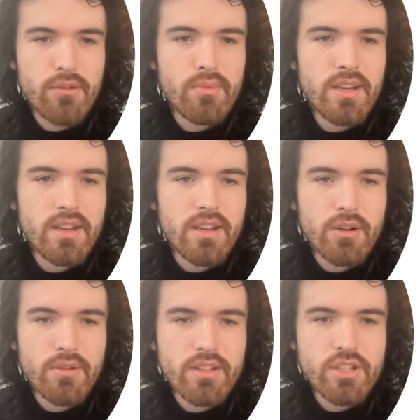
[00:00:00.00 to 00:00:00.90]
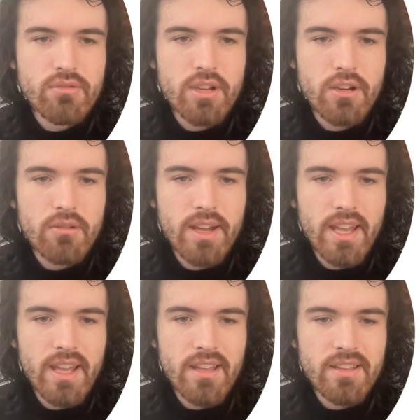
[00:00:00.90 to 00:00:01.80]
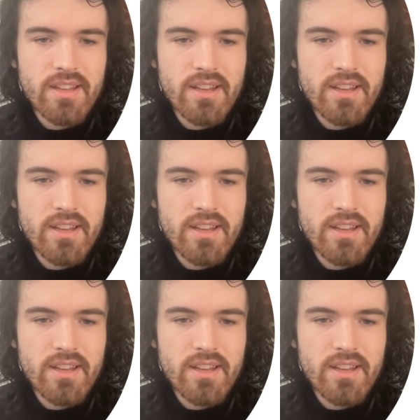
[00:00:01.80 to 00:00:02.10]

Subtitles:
we are going to go and